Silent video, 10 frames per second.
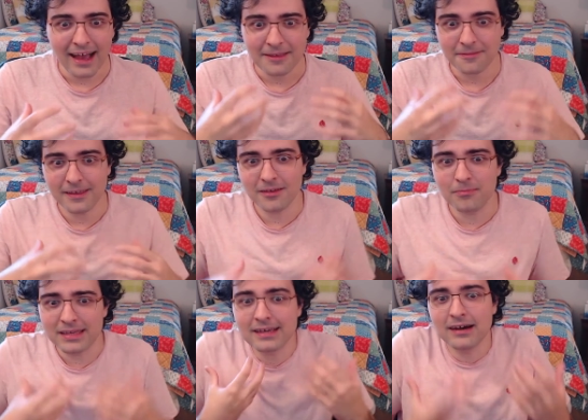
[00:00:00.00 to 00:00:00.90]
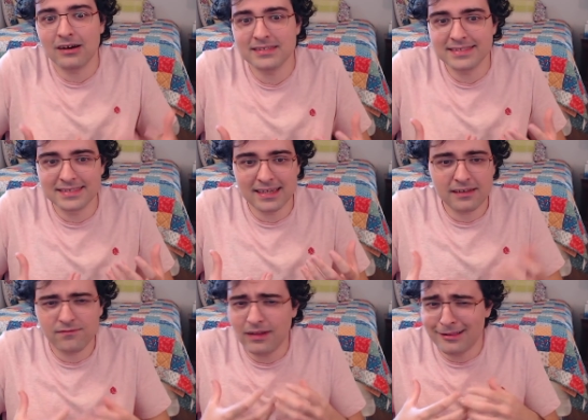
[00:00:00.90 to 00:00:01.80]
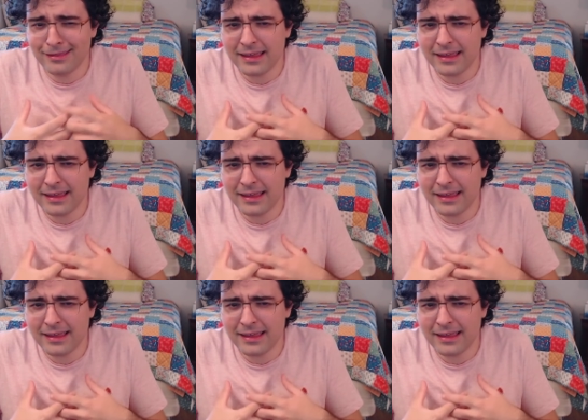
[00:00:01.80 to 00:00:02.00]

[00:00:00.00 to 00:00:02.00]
I think because it felt